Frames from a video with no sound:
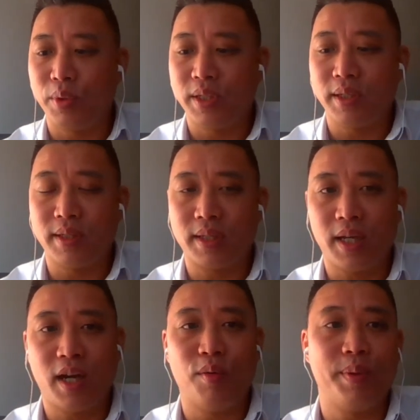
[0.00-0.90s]
which is
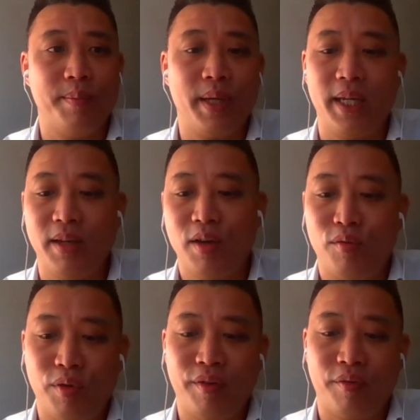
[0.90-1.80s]
helping me
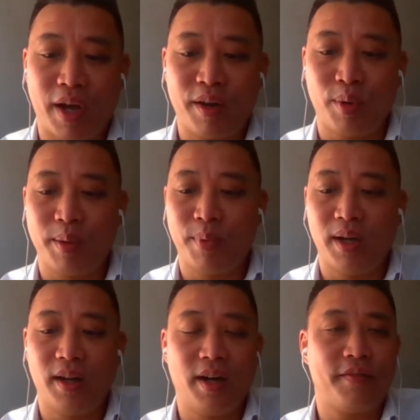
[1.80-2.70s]
reevaluate
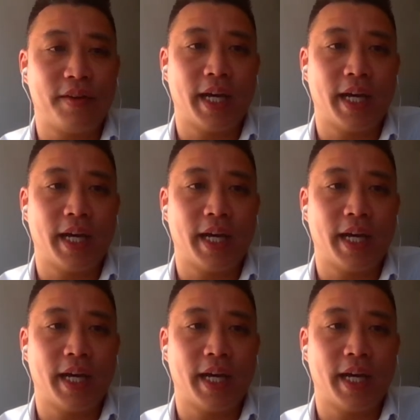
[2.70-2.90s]
my life